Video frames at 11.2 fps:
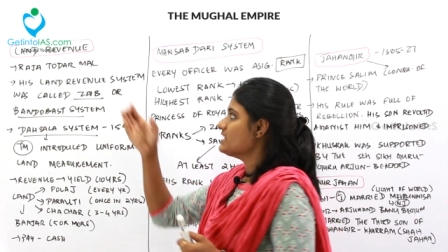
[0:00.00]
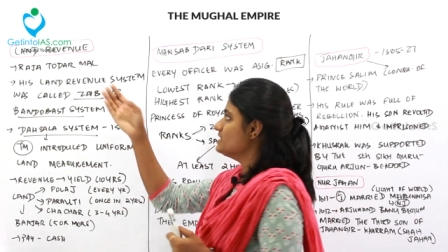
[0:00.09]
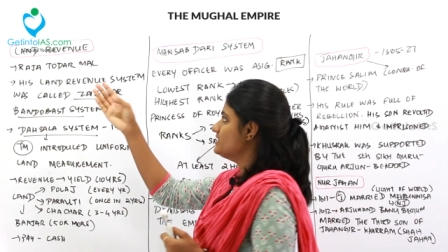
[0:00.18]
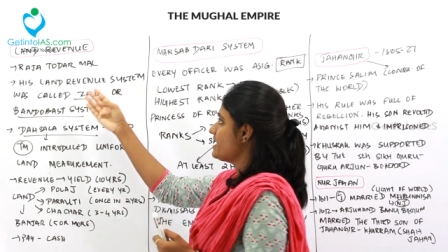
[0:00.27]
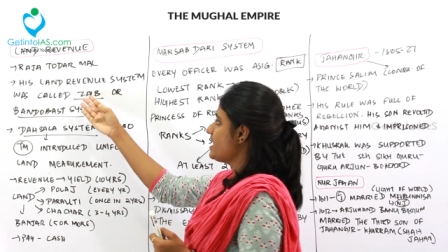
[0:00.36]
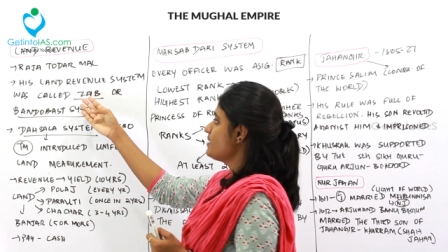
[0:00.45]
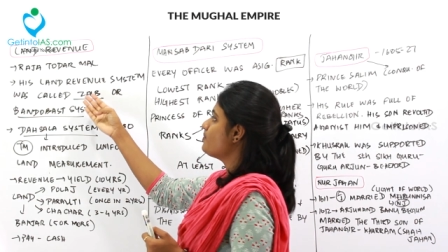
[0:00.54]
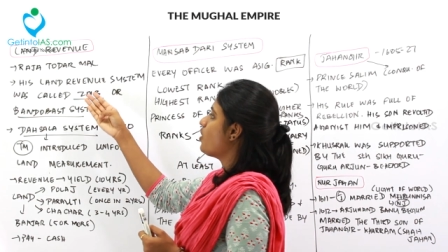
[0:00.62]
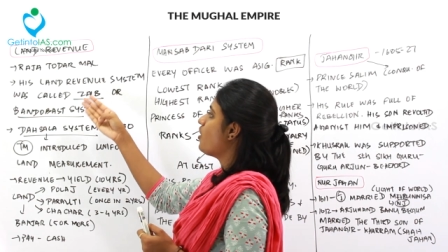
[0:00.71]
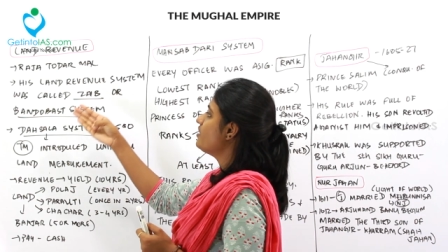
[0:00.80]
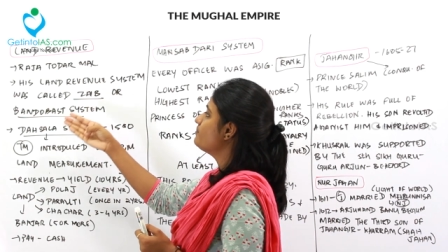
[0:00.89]
Zaib
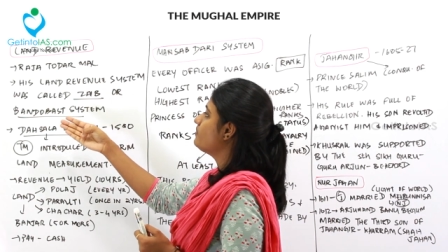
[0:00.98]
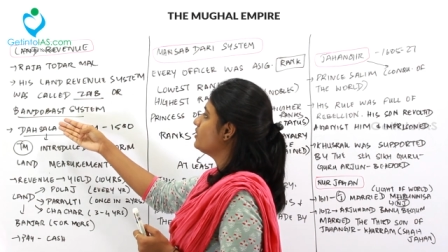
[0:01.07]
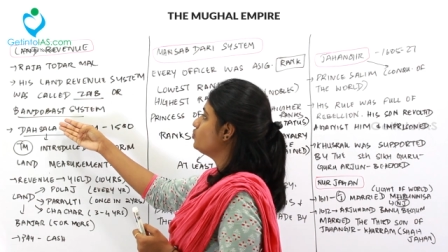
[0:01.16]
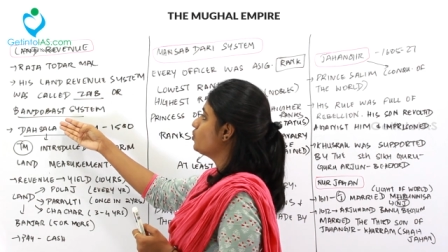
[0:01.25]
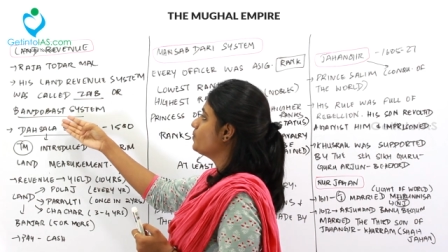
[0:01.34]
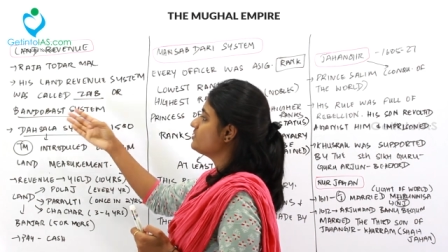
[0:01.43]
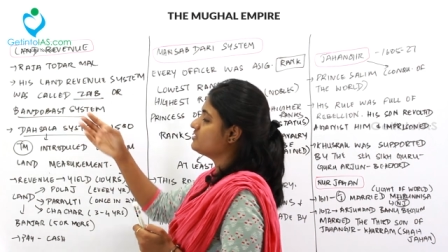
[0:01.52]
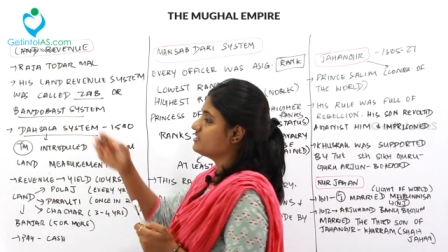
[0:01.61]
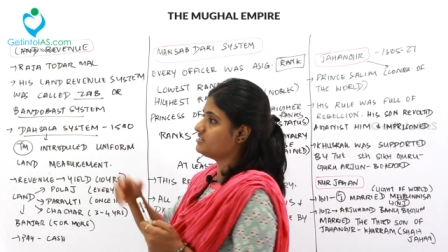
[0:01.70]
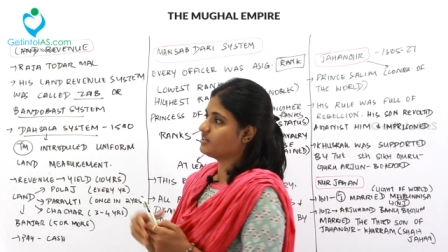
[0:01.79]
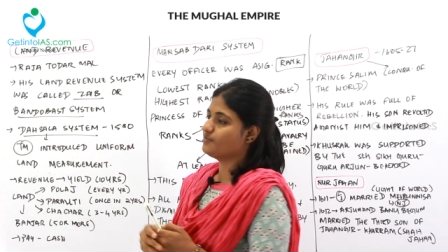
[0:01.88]
or Bandobast
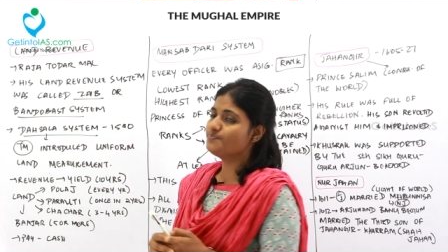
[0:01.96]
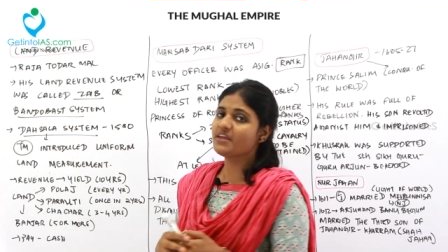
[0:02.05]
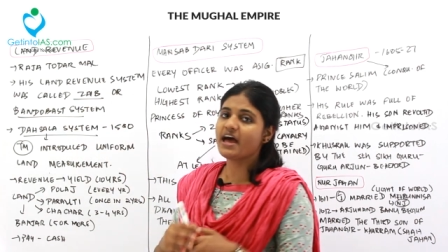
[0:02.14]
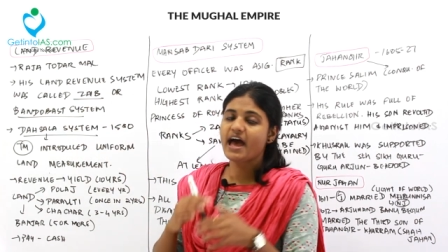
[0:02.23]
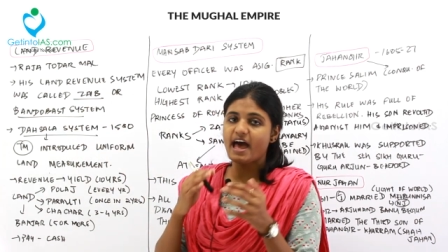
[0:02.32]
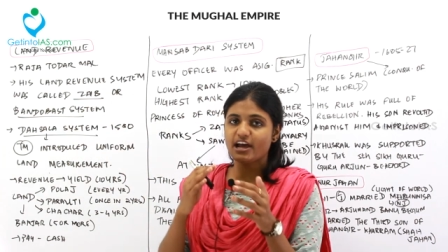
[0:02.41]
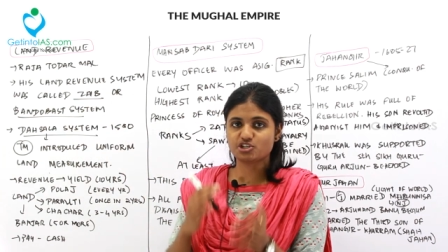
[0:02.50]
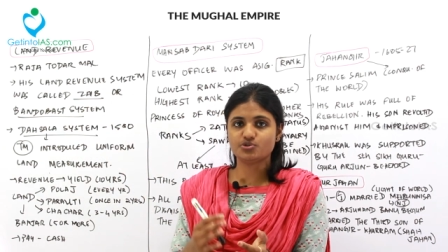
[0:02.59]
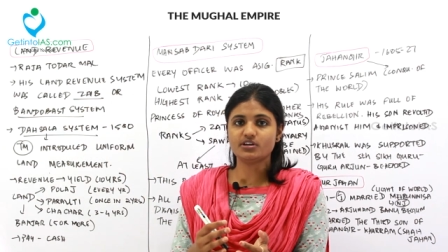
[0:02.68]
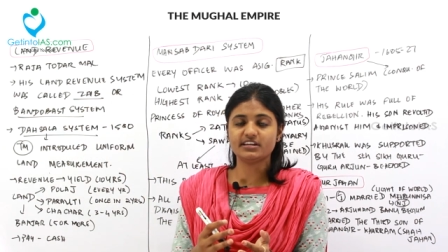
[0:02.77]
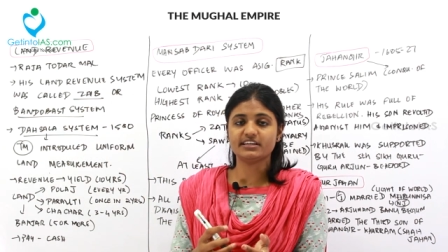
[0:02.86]
system.
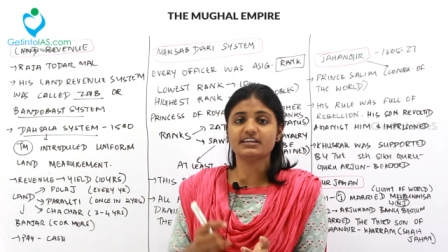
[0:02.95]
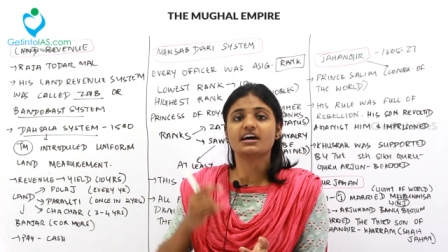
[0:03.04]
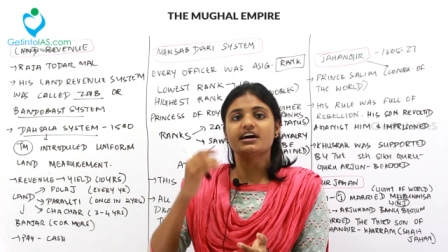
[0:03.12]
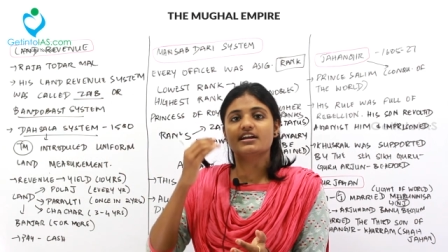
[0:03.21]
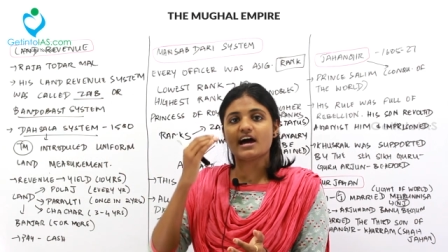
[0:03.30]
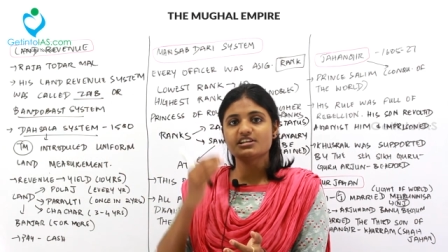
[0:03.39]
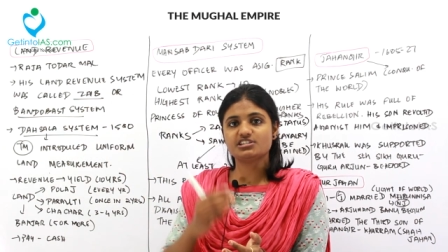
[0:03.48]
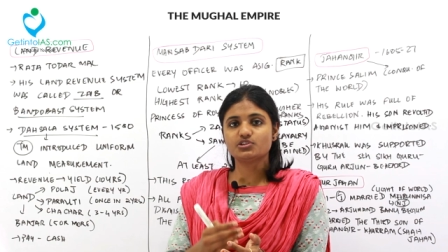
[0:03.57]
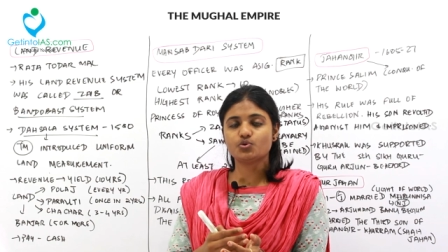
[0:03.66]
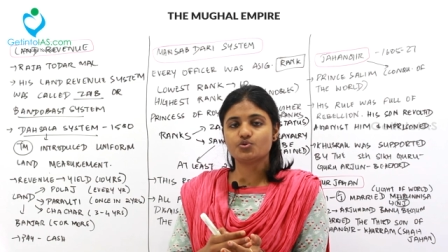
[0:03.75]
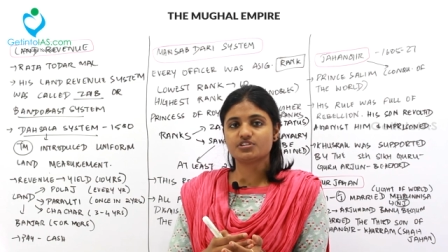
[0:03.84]
Actually,
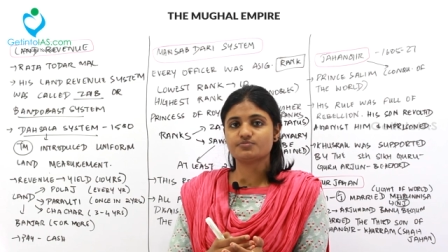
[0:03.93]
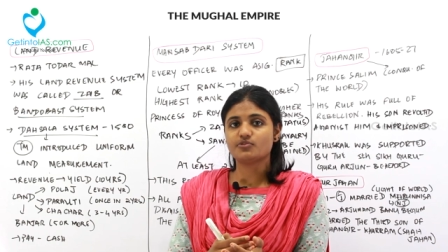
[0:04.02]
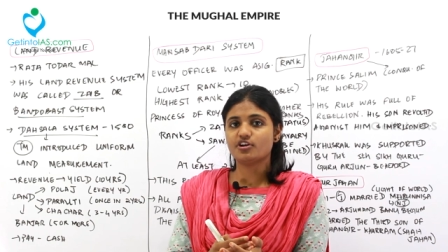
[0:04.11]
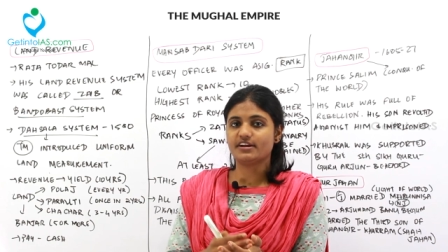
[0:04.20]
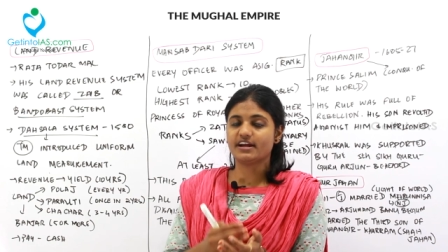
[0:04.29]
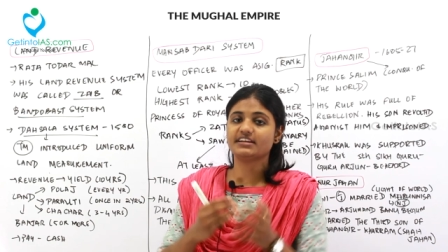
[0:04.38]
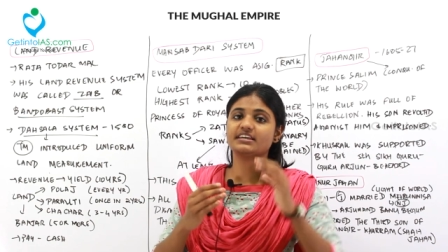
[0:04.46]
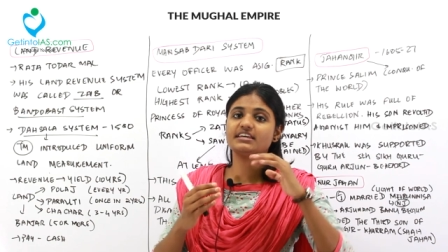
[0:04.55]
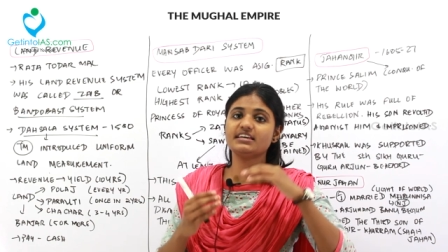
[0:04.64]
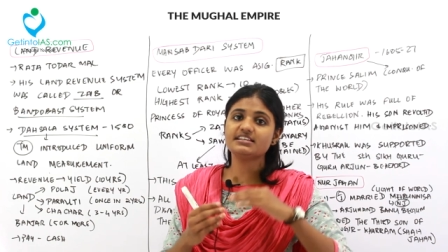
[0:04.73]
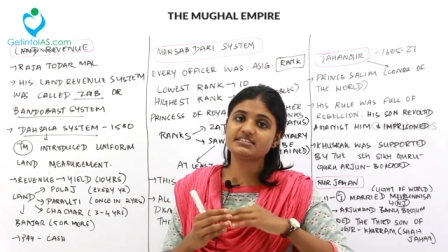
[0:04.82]
Raja Todarmal, right,
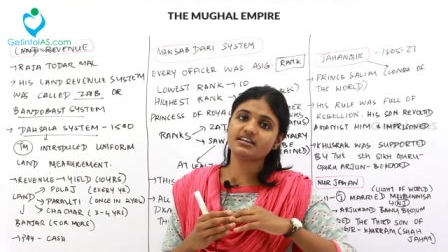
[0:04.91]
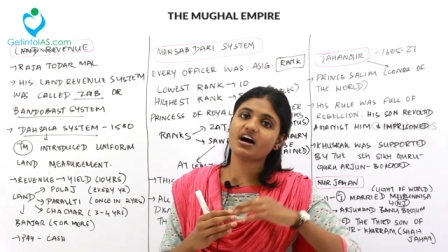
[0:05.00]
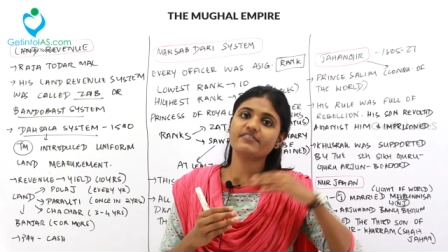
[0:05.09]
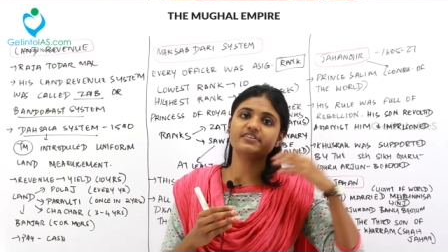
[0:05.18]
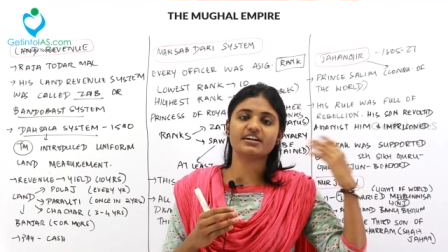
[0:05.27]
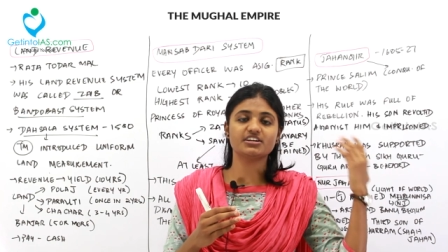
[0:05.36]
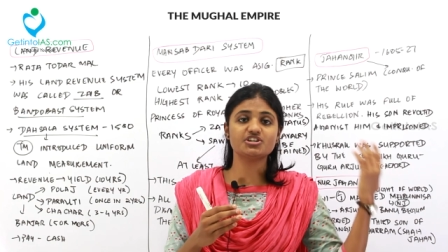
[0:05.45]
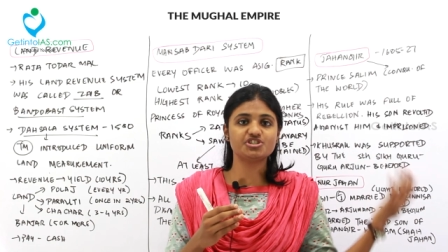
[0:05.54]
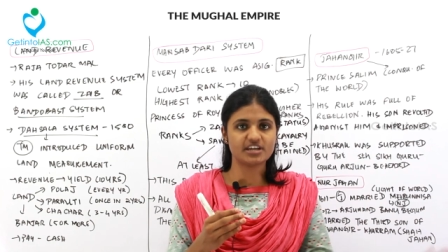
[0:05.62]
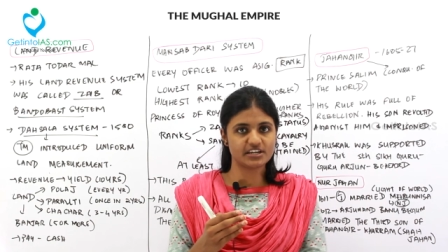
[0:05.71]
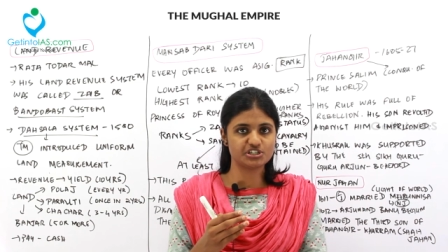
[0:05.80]
he served under
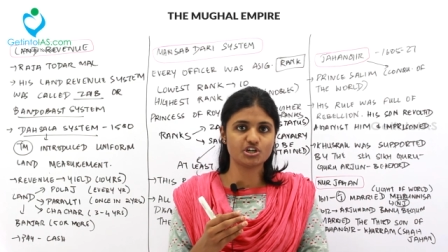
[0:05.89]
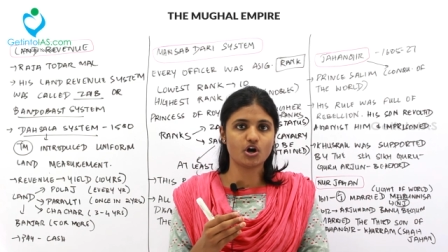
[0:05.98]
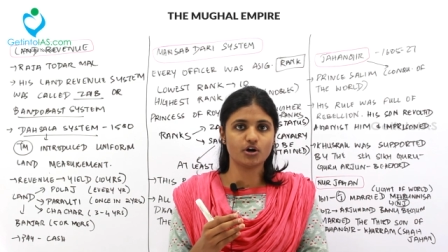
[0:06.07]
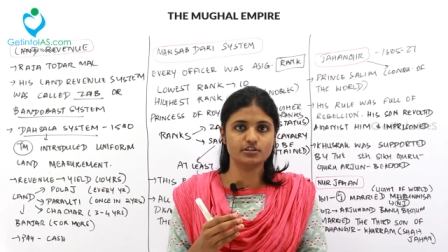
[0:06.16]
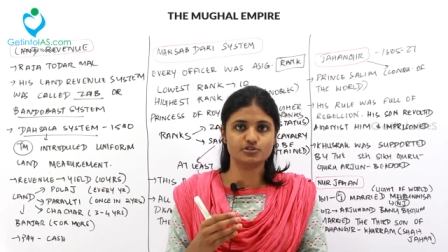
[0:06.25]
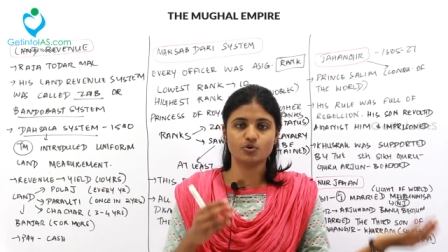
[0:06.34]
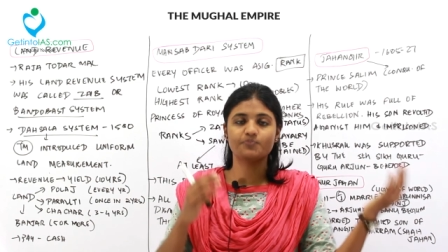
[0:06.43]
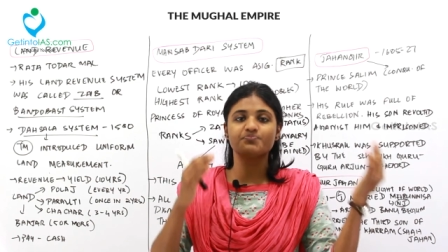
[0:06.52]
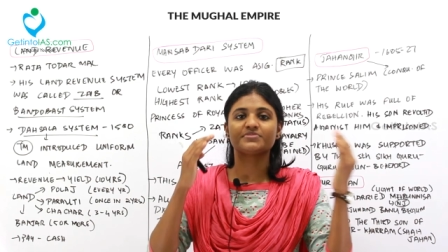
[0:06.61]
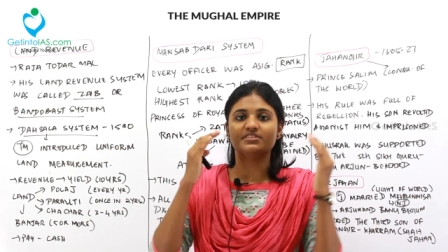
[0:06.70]
Sher Shah also.